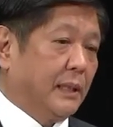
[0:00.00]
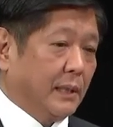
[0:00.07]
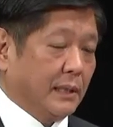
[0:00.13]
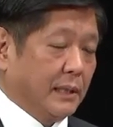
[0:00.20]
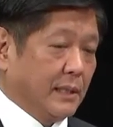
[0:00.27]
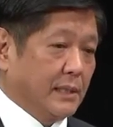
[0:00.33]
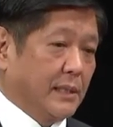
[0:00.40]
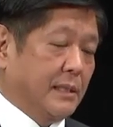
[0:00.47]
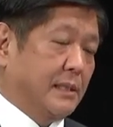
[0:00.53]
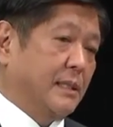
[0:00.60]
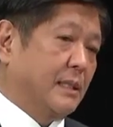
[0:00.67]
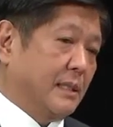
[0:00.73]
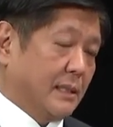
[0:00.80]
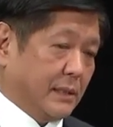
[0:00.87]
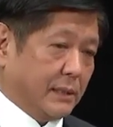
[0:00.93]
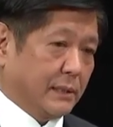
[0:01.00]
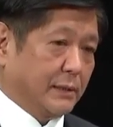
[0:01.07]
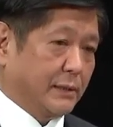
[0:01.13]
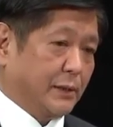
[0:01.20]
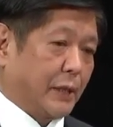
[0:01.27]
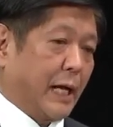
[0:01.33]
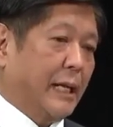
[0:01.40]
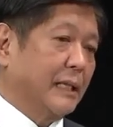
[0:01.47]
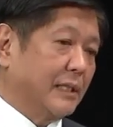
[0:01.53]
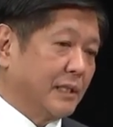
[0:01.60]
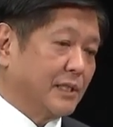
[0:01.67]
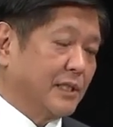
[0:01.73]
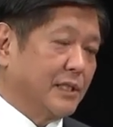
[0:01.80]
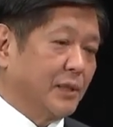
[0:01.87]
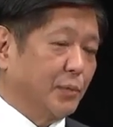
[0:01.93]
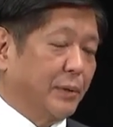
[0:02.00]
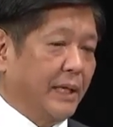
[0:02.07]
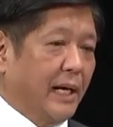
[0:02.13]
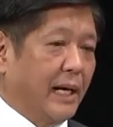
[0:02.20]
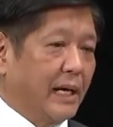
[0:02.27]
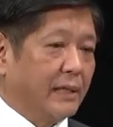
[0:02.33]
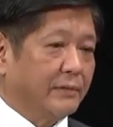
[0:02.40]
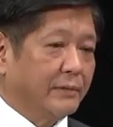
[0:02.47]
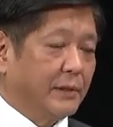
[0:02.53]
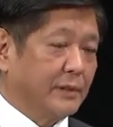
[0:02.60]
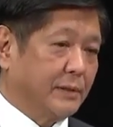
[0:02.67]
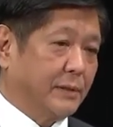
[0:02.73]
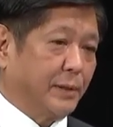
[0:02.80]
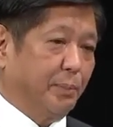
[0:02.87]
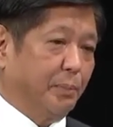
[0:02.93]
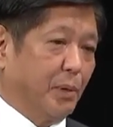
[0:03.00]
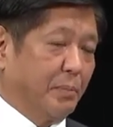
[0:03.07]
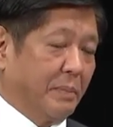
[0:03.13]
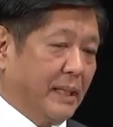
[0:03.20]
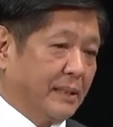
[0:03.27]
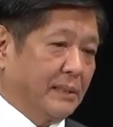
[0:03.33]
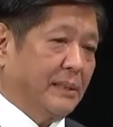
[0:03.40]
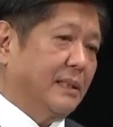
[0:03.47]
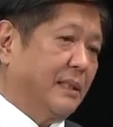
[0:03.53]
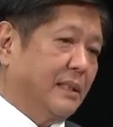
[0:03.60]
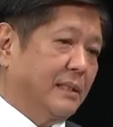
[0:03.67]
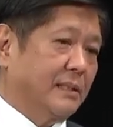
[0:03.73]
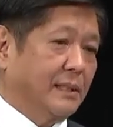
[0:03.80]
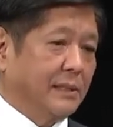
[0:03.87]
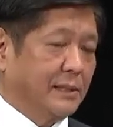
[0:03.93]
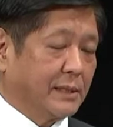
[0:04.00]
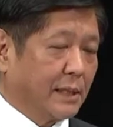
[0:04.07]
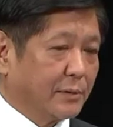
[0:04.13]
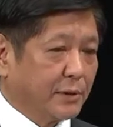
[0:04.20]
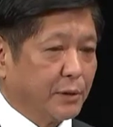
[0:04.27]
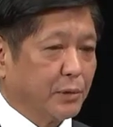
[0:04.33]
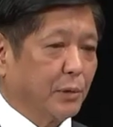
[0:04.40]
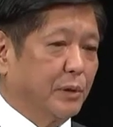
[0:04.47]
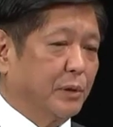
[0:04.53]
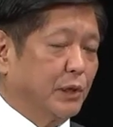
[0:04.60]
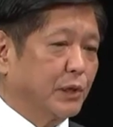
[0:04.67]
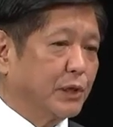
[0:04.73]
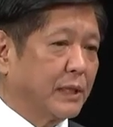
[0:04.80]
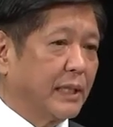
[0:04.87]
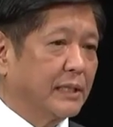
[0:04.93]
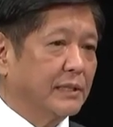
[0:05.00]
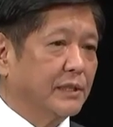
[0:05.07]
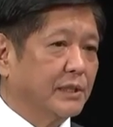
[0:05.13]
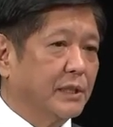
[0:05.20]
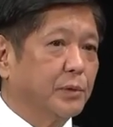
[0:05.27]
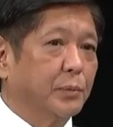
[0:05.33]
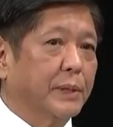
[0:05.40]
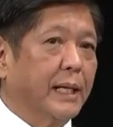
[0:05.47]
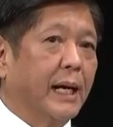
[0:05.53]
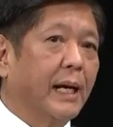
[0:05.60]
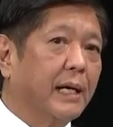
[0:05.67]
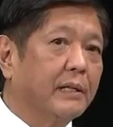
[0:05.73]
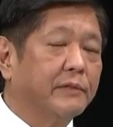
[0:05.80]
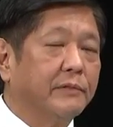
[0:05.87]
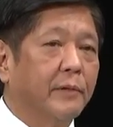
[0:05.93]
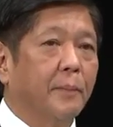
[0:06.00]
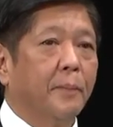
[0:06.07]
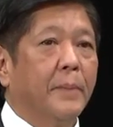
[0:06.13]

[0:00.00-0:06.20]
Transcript: this challenge that we have, this diplomatic, this territorial challenge that we have,